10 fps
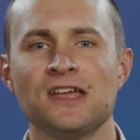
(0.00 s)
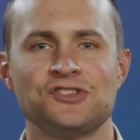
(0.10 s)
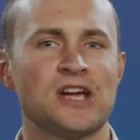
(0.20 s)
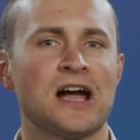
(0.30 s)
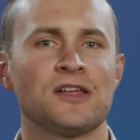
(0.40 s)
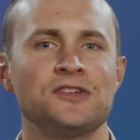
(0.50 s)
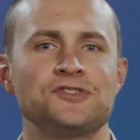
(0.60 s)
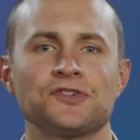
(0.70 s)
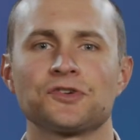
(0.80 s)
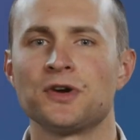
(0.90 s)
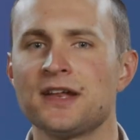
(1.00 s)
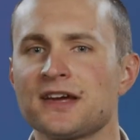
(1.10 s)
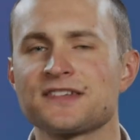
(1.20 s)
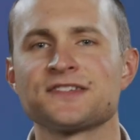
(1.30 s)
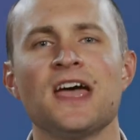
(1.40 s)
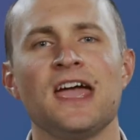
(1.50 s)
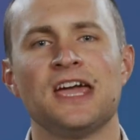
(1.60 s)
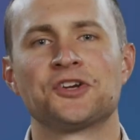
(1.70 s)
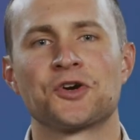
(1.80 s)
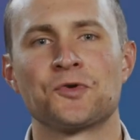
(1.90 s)
challenged critics,
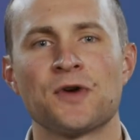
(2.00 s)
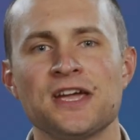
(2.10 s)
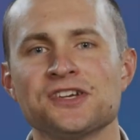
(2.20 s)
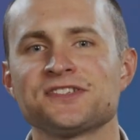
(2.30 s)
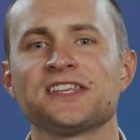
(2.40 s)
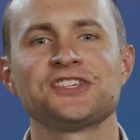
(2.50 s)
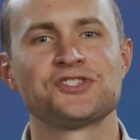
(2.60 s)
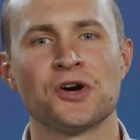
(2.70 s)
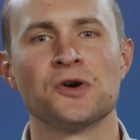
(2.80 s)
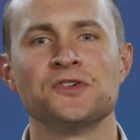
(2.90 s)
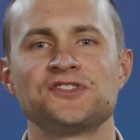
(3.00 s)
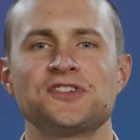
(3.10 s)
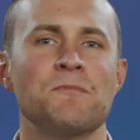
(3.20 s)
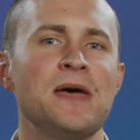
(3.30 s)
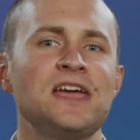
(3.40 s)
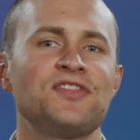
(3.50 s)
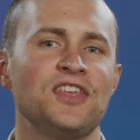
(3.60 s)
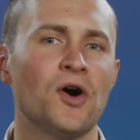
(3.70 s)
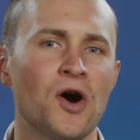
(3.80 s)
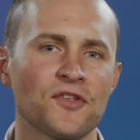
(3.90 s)
and courageously chose to make
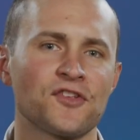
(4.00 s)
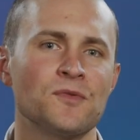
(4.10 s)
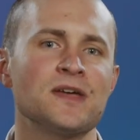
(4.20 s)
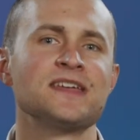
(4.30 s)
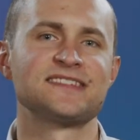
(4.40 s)
the ultimate